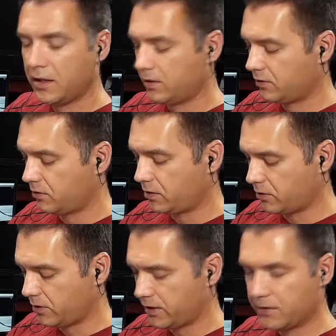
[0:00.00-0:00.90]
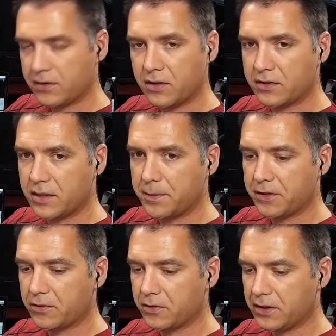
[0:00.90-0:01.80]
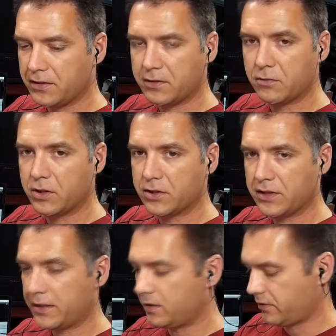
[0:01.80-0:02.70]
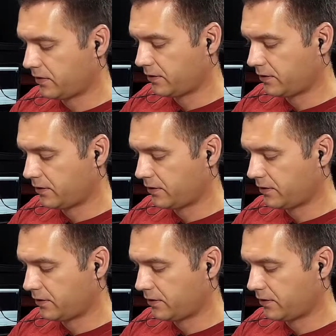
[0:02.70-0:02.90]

So I'll go ahead and start stepping through these and we'll take a listen.